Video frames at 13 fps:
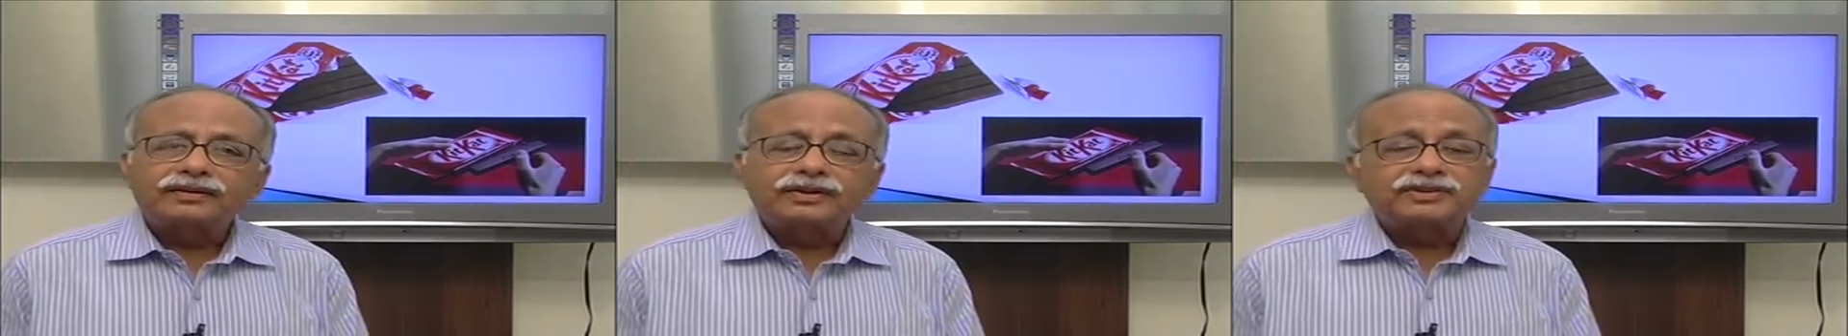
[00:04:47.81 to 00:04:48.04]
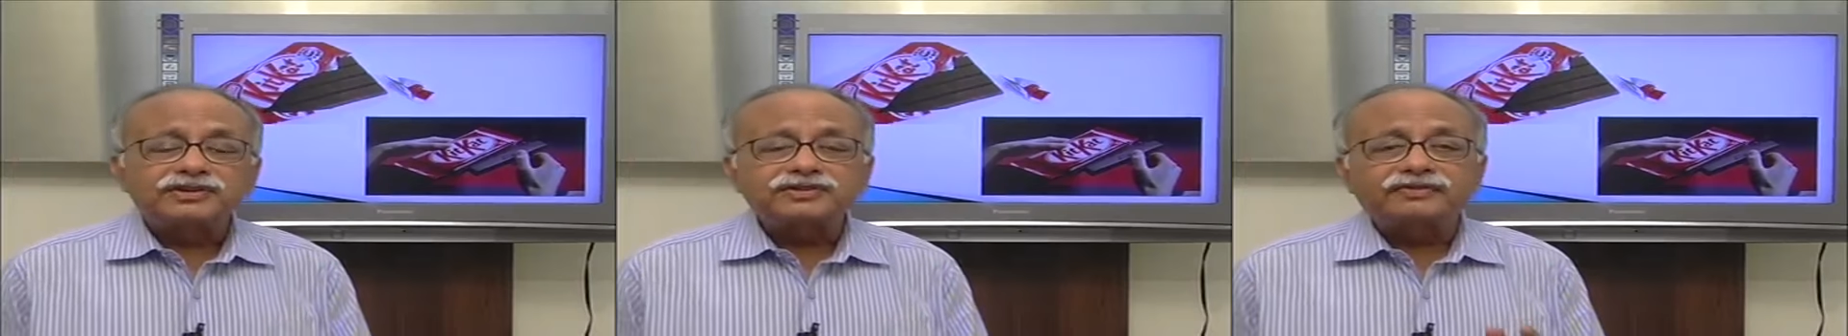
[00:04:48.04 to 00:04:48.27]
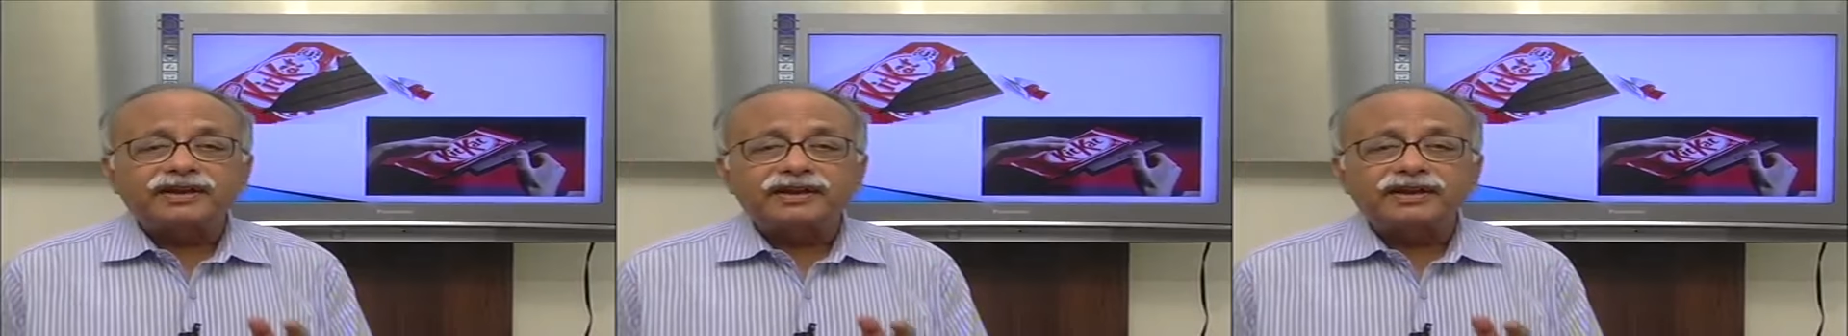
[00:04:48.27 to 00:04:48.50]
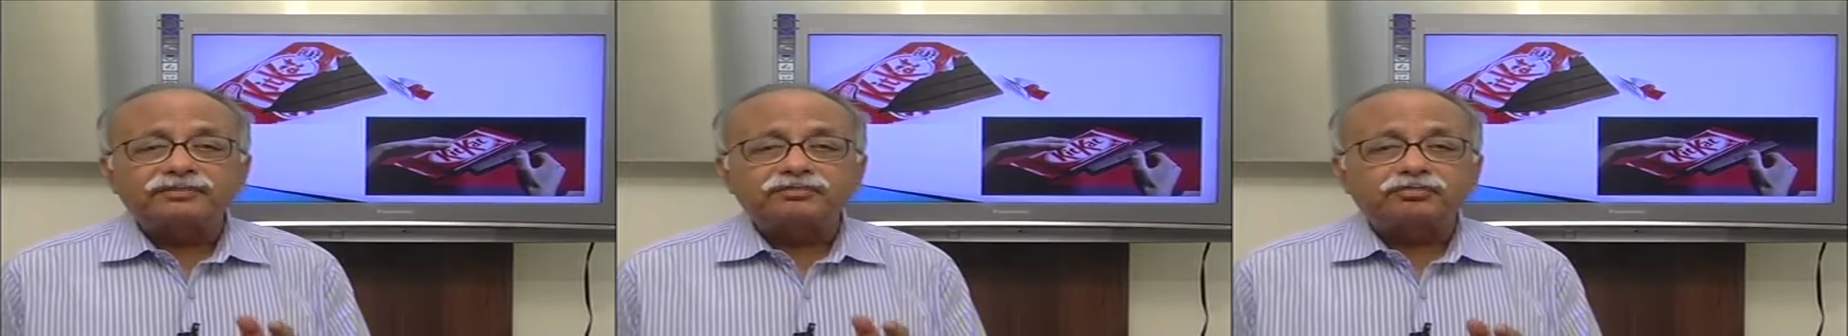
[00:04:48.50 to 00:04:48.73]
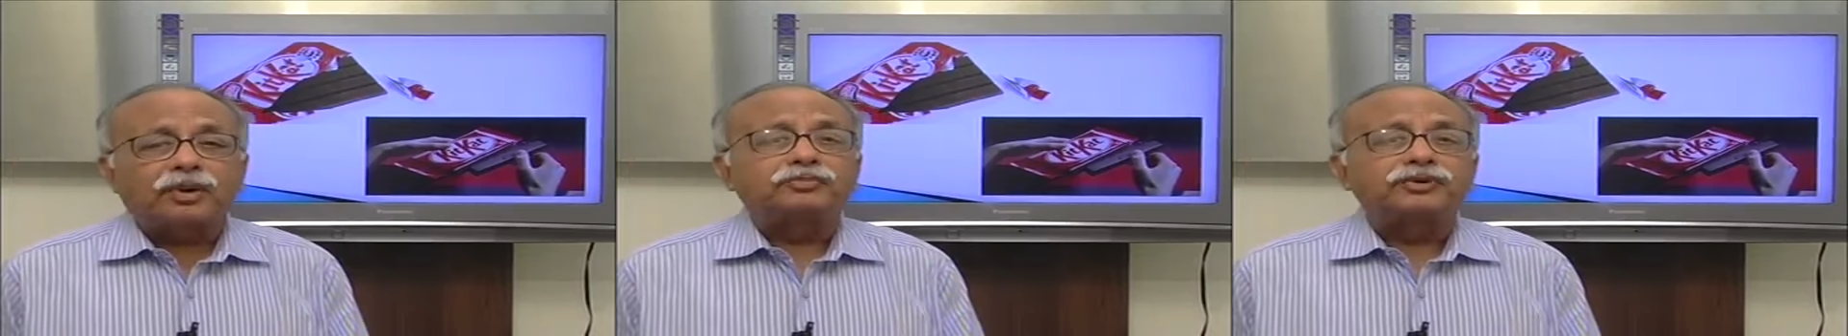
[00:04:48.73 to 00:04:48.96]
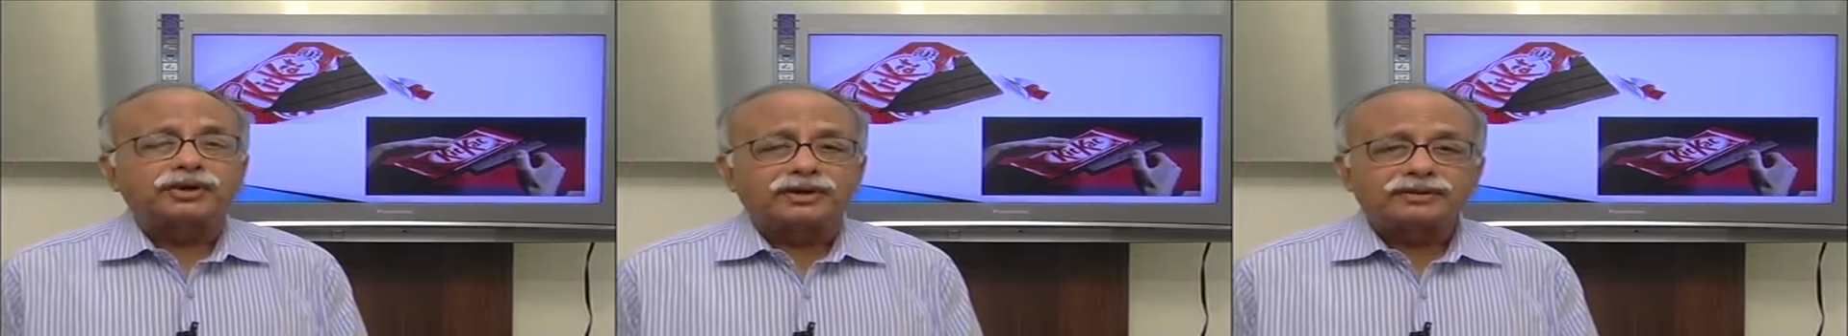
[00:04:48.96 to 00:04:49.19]
Now this is very
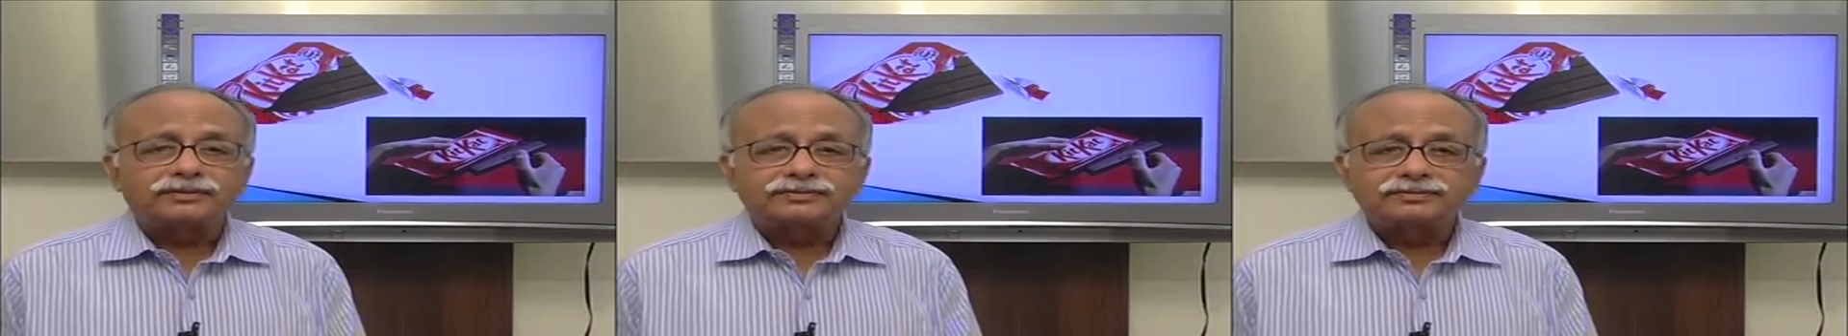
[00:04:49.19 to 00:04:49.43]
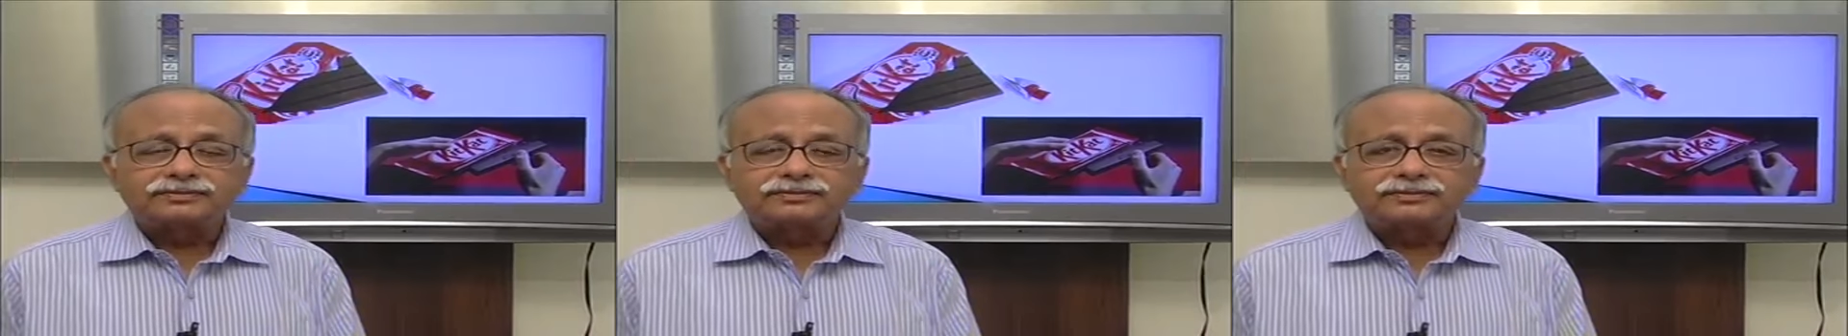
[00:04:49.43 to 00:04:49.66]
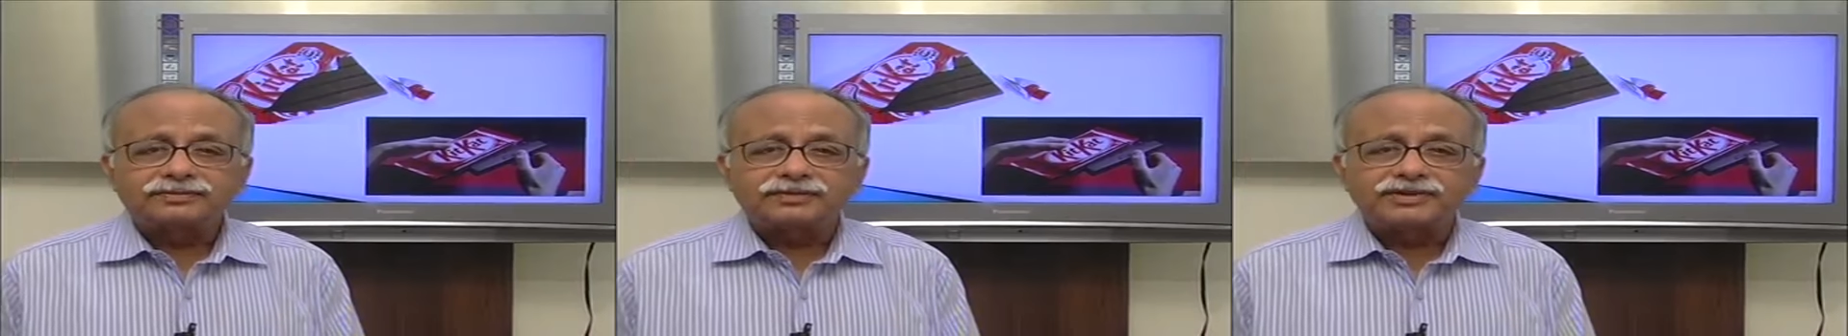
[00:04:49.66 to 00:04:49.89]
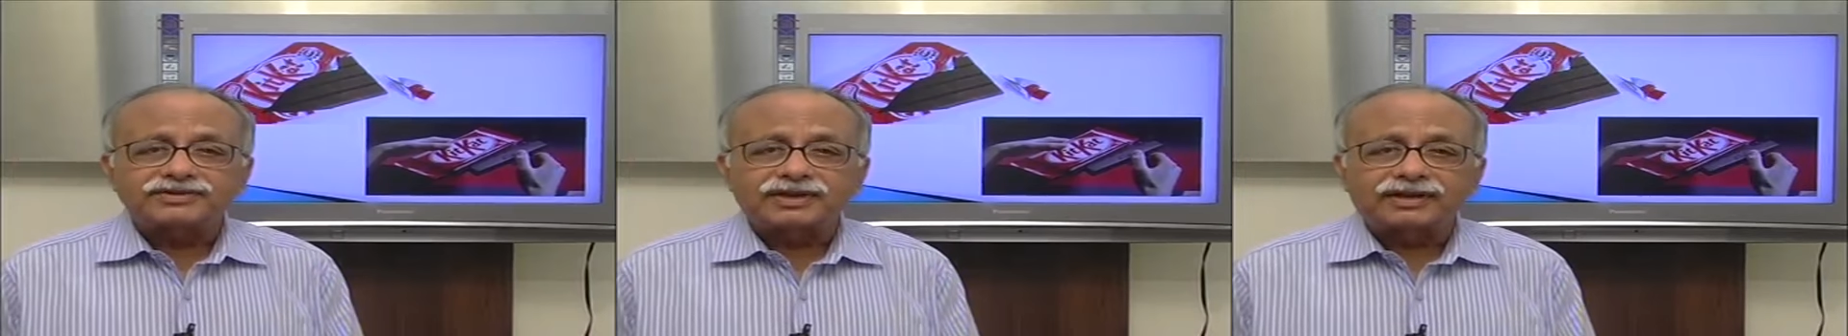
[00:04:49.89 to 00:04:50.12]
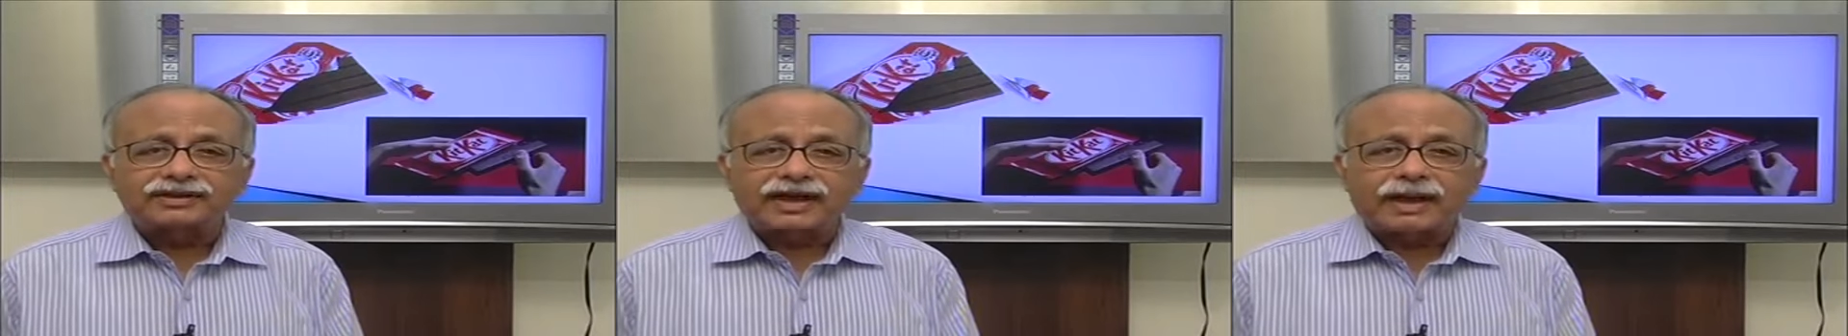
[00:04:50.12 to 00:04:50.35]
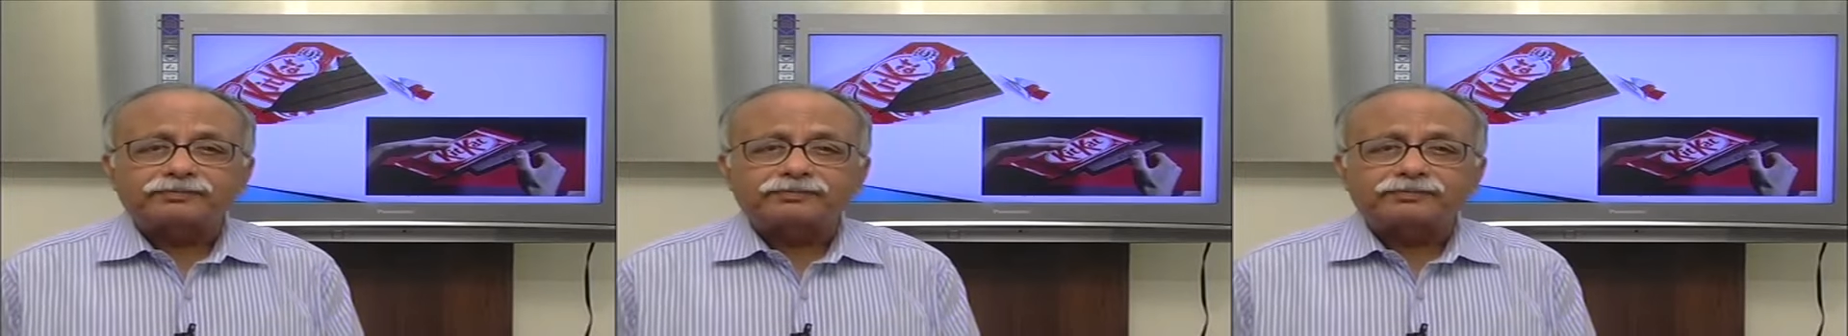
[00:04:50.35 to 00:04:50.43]
popular. This is an